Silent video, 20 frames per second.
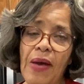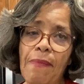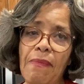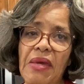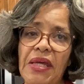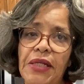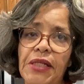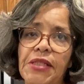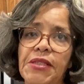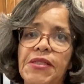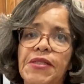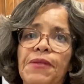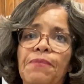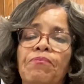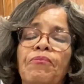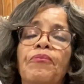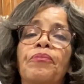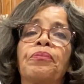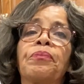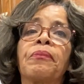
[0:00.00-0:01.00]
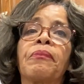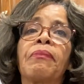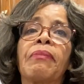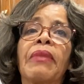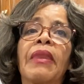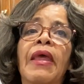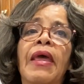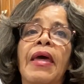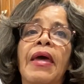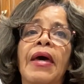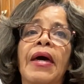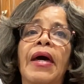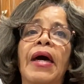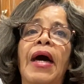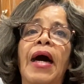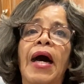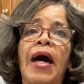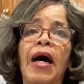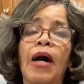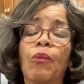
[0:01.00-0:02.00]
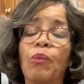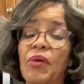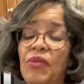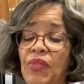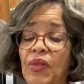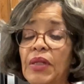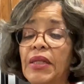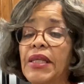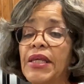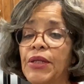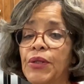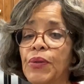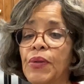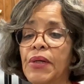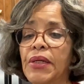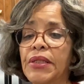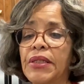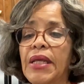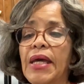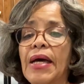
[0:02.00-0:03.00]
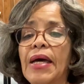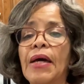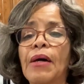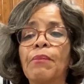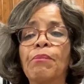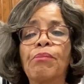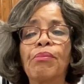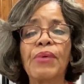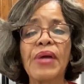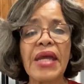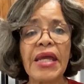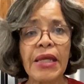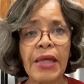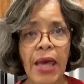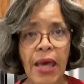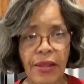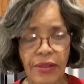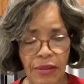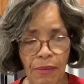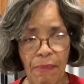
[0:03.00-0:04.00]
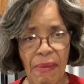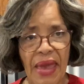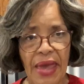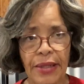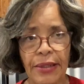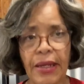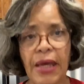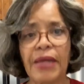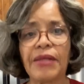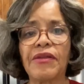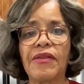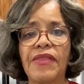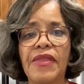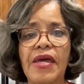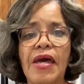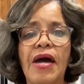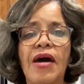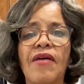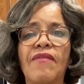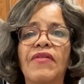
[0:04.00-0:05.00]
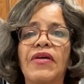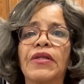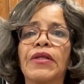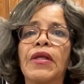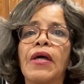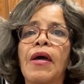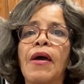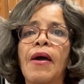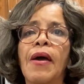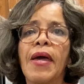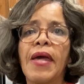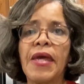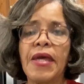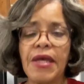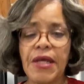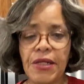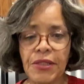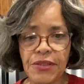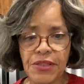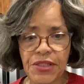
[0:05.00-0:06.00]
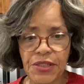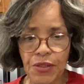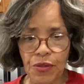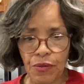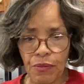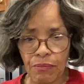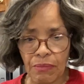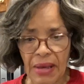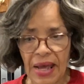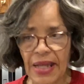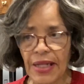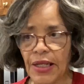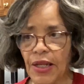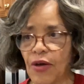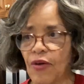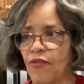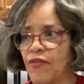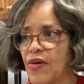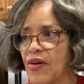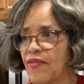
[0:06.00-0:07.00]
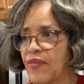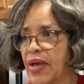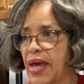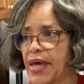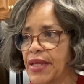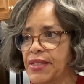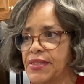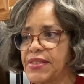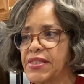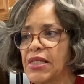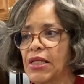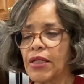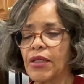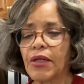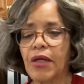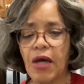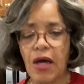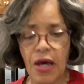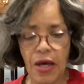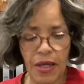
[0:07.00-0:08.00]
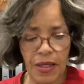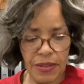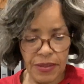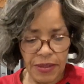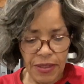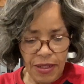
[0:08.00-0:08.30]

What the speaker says: minutes with the lid on. I'll bring the pan out of the oven, insert my loaf. I've got a silicone